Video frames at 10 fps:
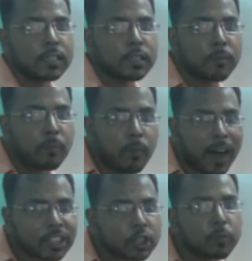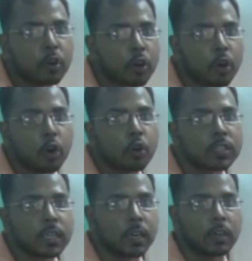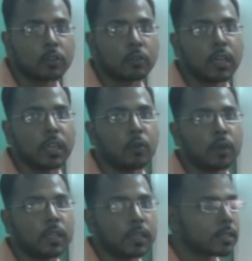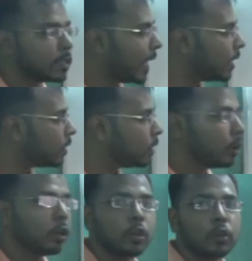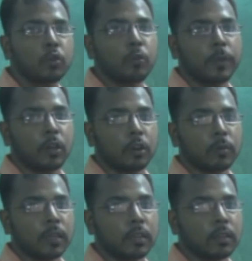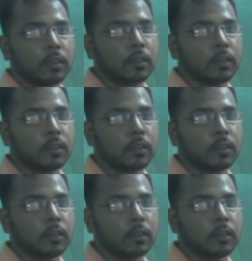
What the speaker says: is much more closer to the nucleus than 2p orbital.